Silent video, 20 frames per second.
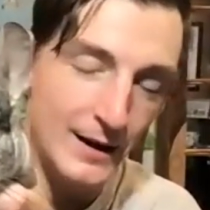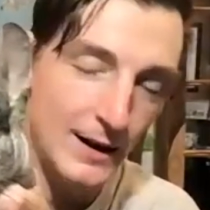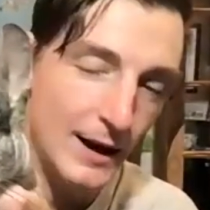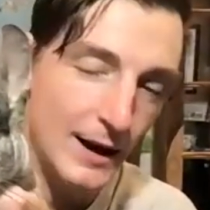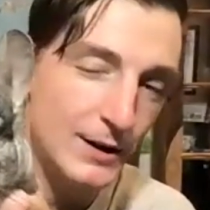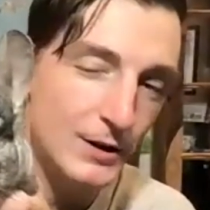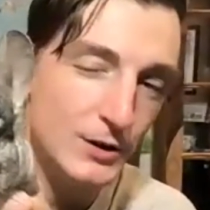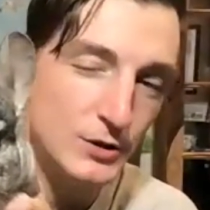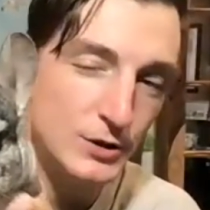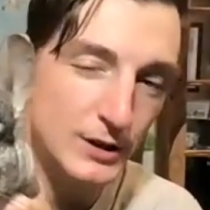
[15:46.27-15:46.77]

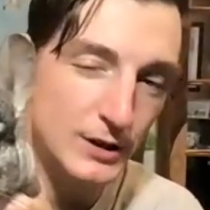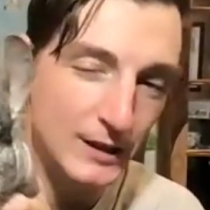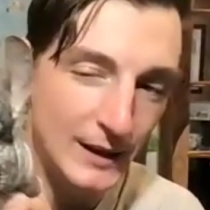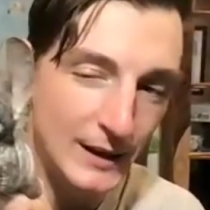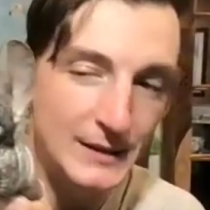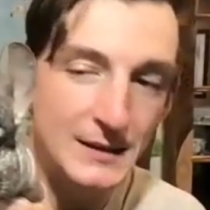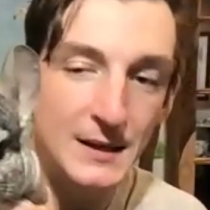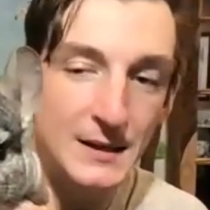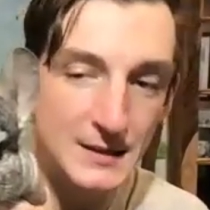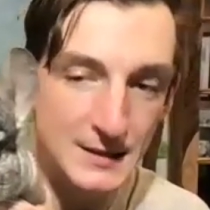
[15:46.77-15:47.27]
And I
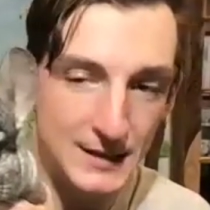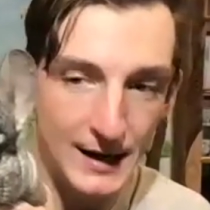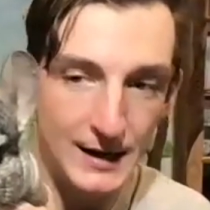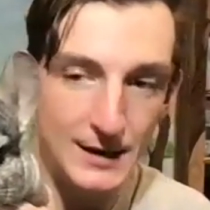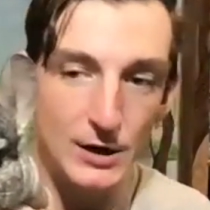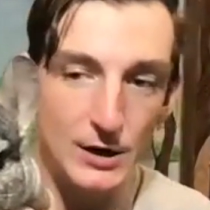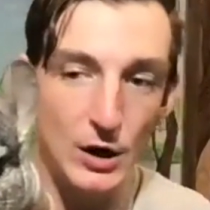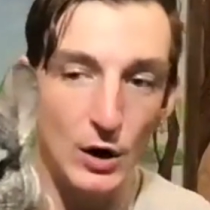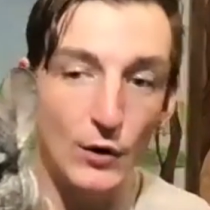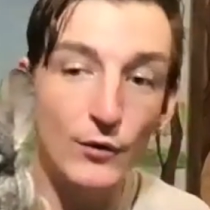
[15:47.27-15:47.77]
usually like to
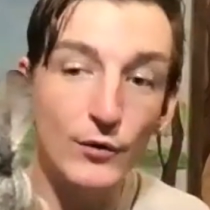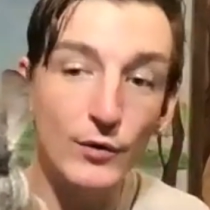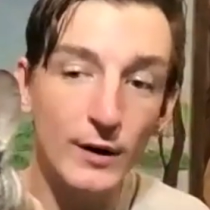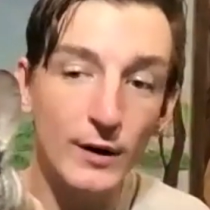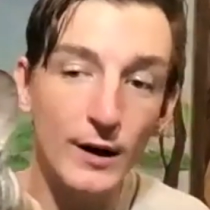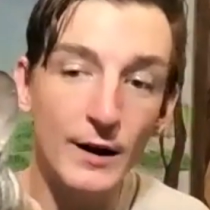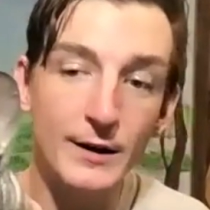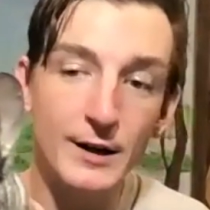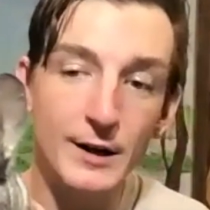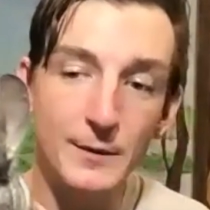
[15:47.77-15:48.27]
say no
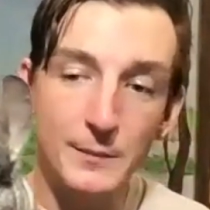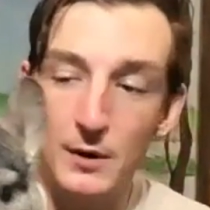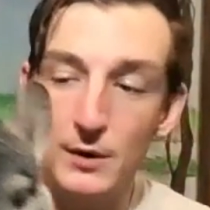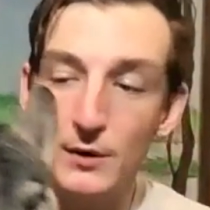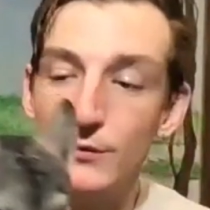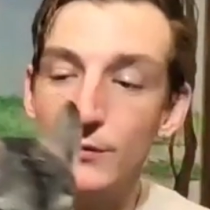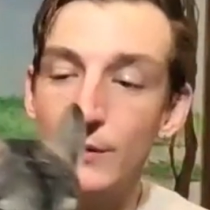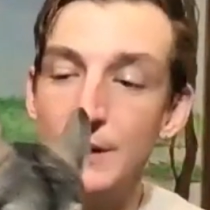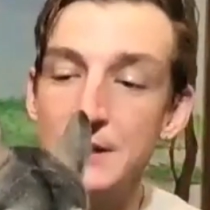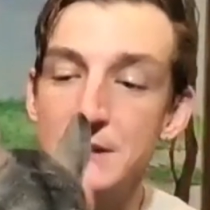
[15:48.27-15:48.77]
for a
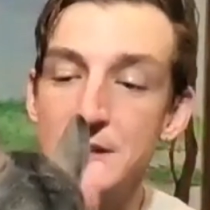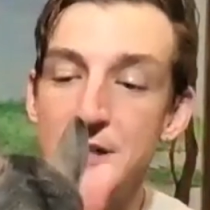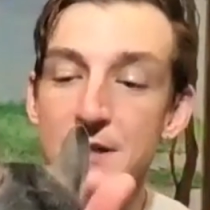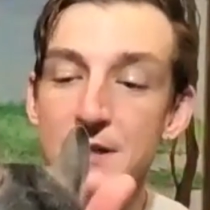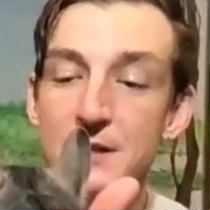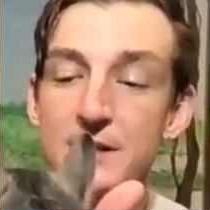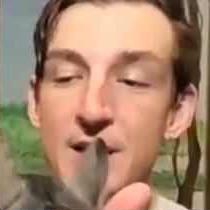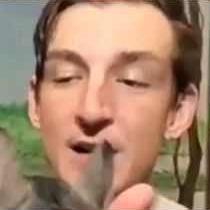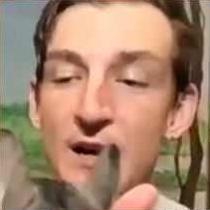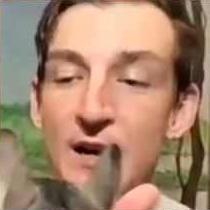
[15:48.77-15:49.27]
number of
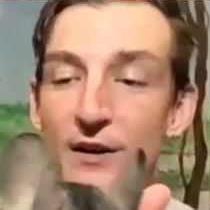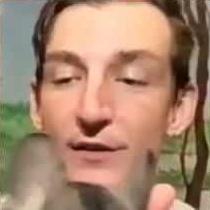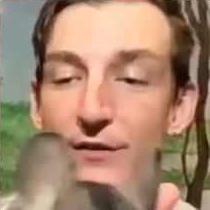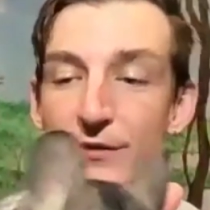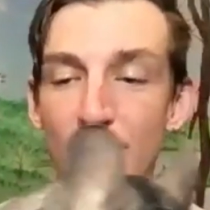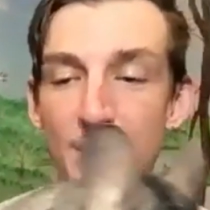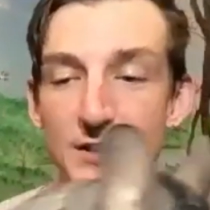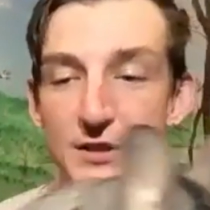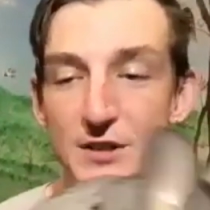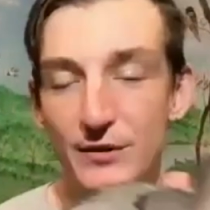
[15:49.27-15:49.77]
reasons.
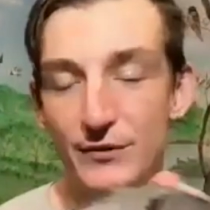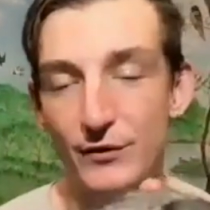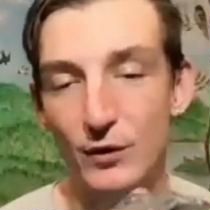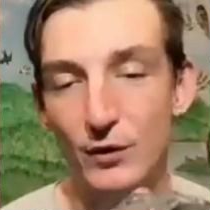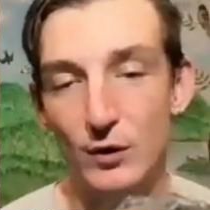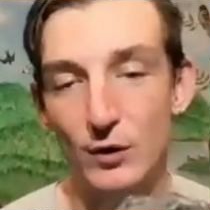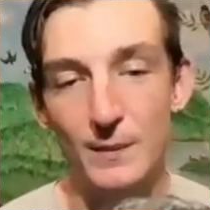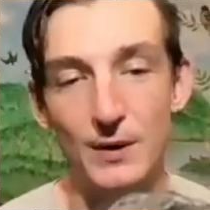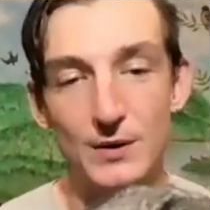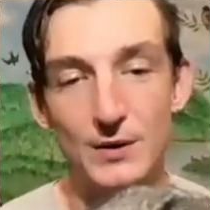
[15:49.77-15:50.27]
First
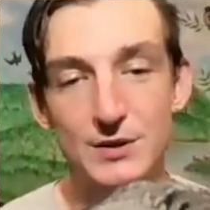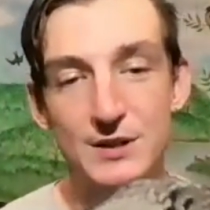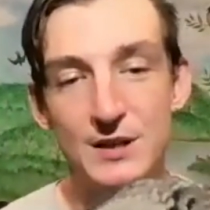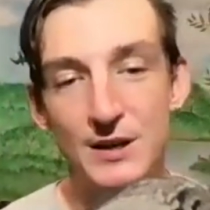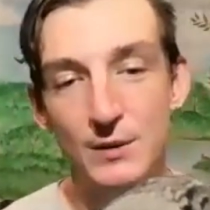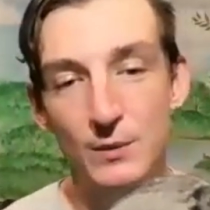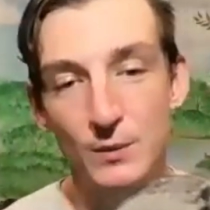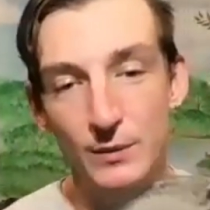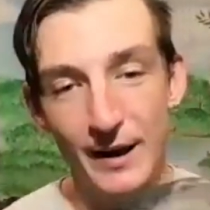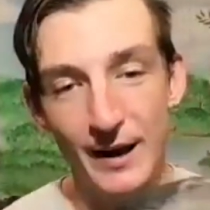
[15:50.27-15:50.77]
and
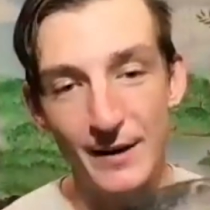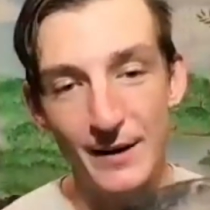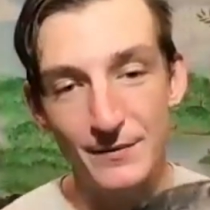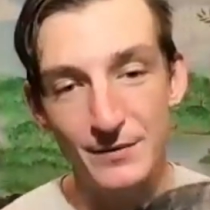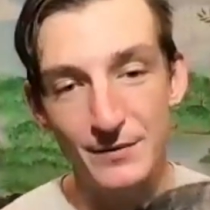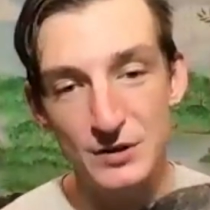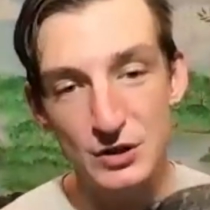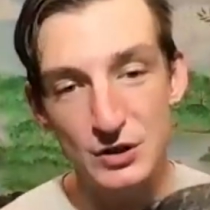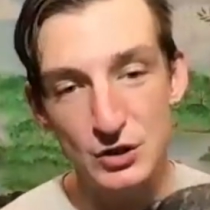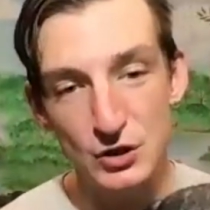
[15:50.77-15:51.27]
foremost, they
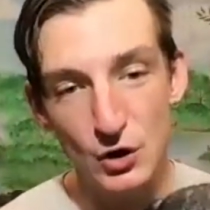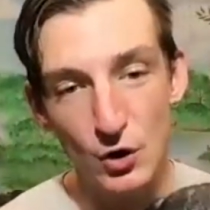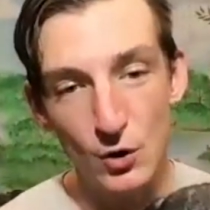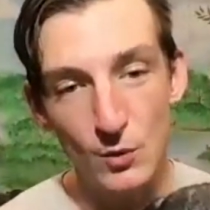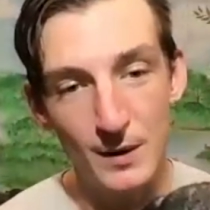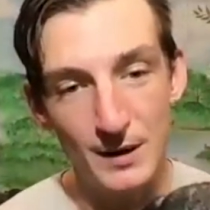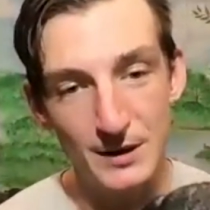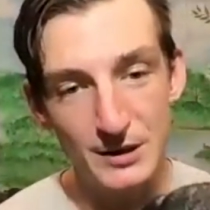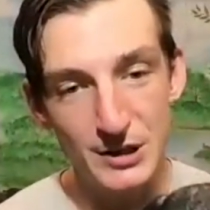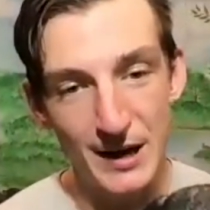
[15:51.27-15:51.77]
have
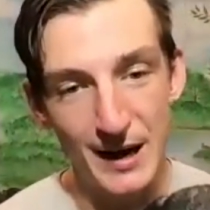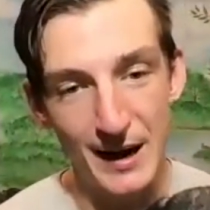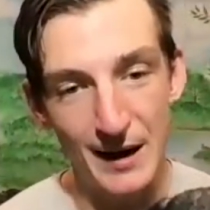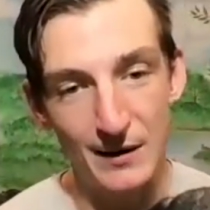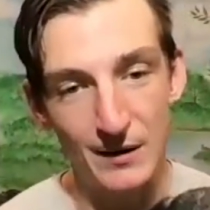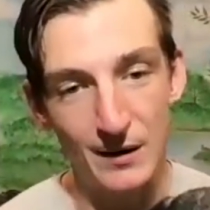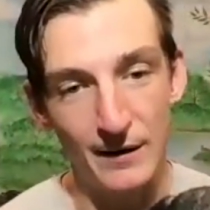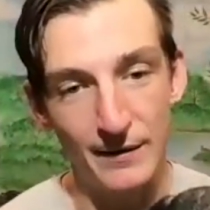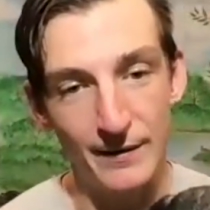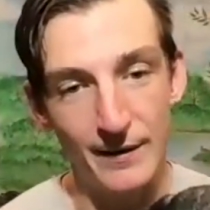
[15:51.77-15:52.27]
so much
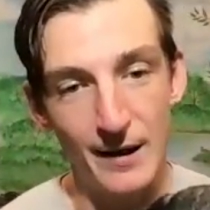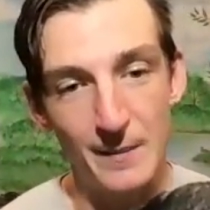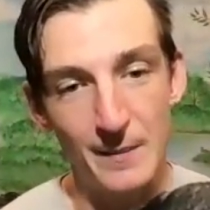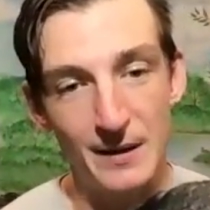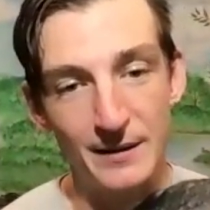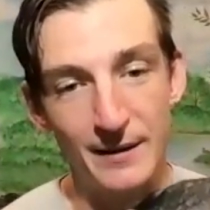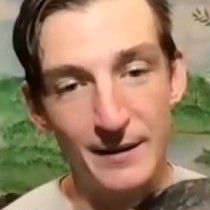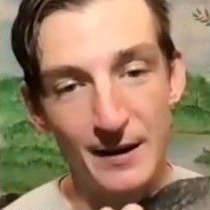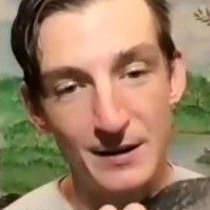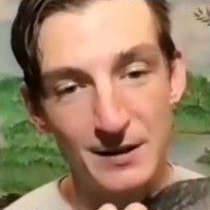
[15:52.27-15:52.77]
hair on
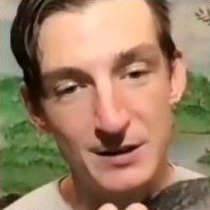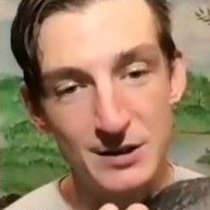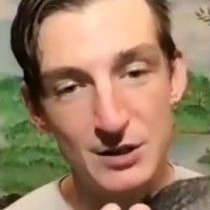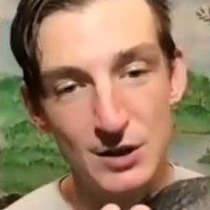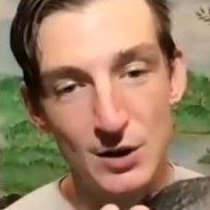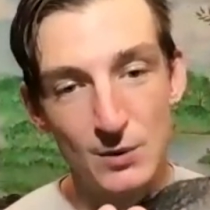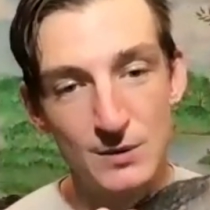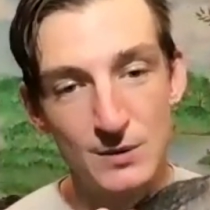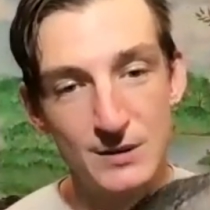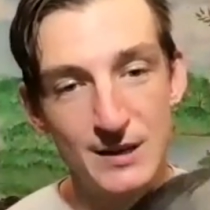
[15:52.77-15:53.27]
them and they're
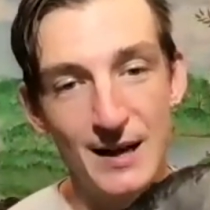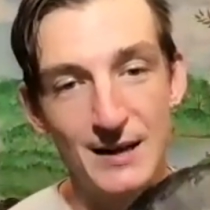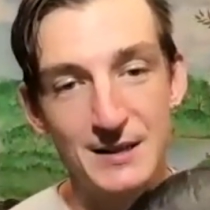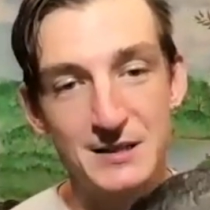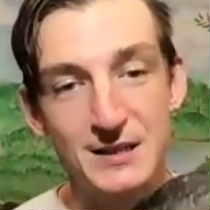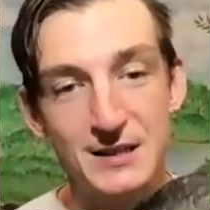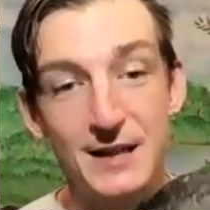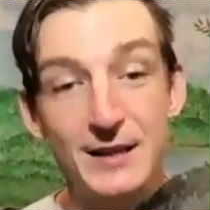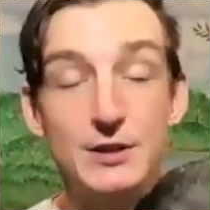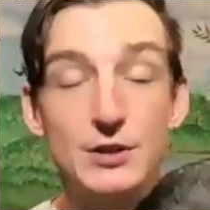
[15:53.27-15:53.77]
so
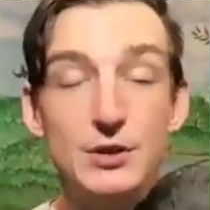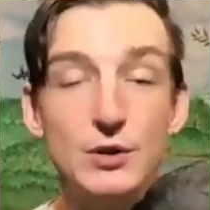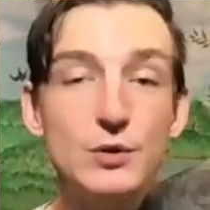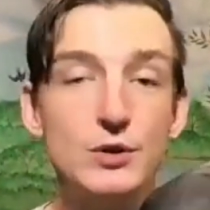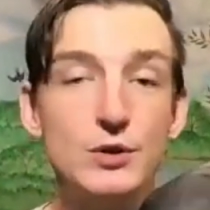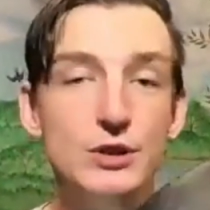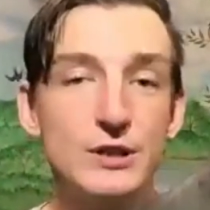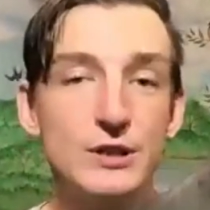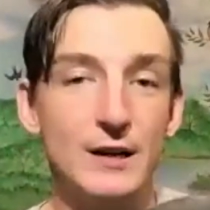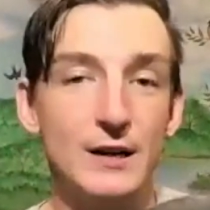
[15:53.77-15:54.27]
dense, they
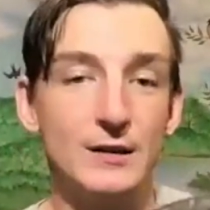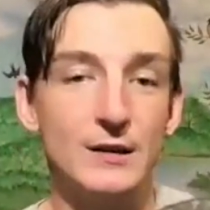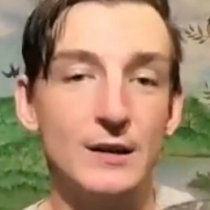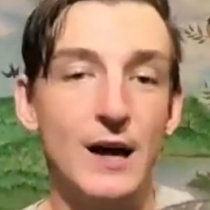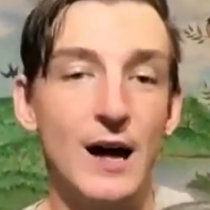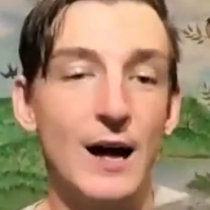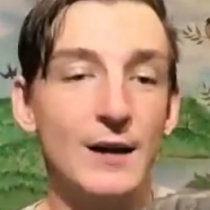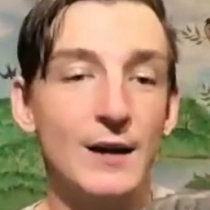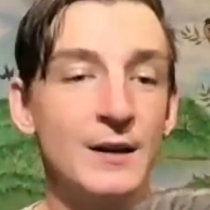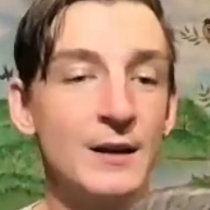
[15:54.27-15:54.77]
do shed a
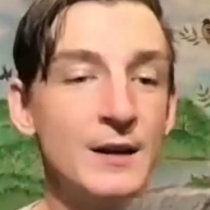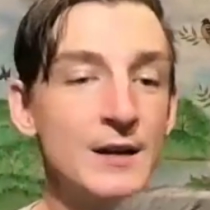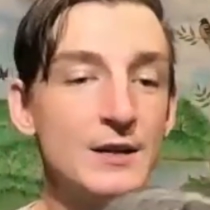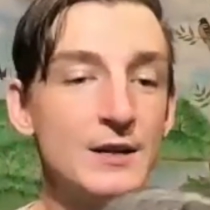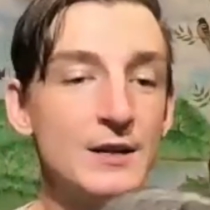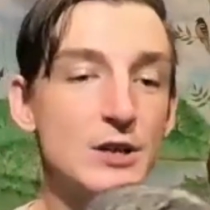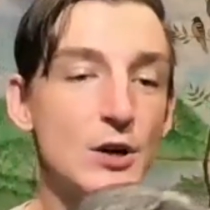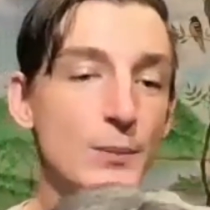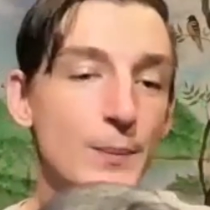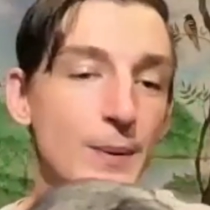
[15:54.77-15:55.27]
lot.
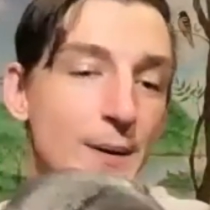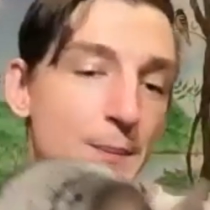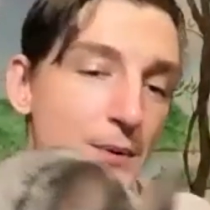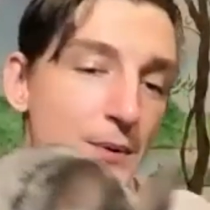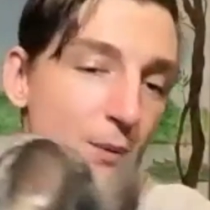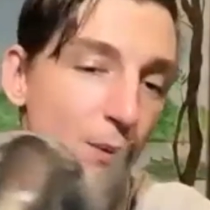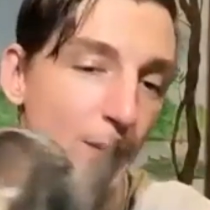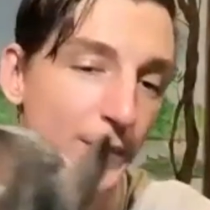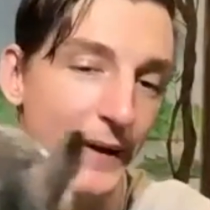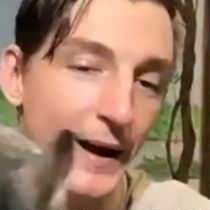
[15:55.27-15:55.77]
So
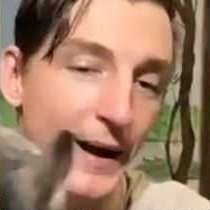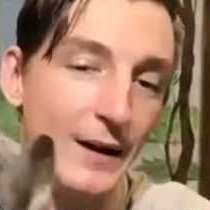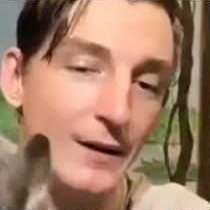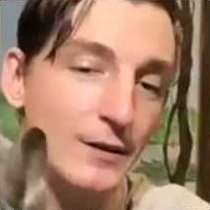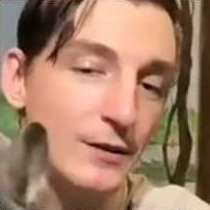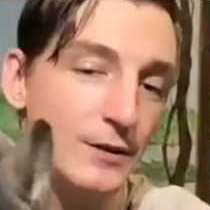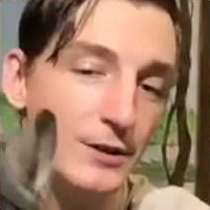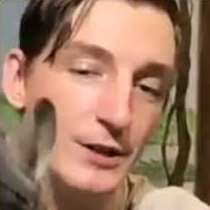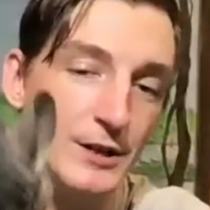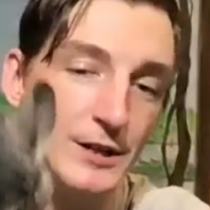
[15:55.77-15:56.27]
people with
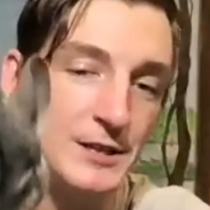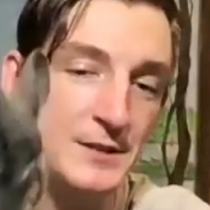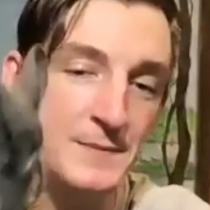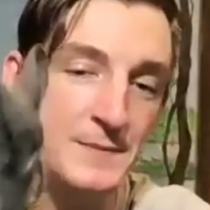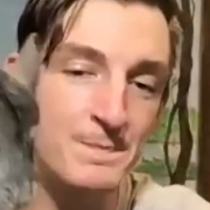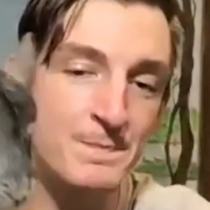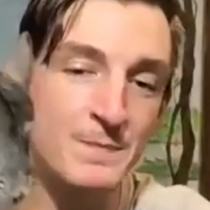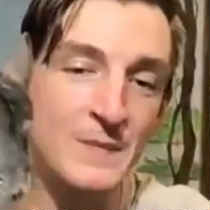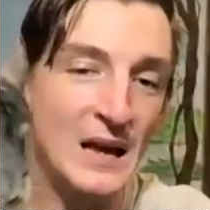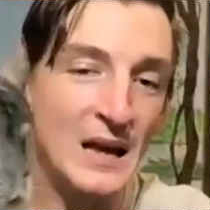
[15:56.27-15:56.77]

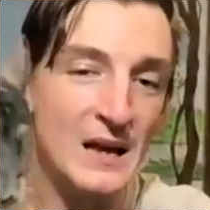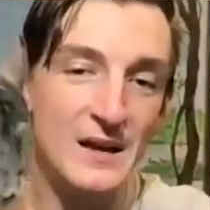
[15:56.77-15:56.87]
allergies,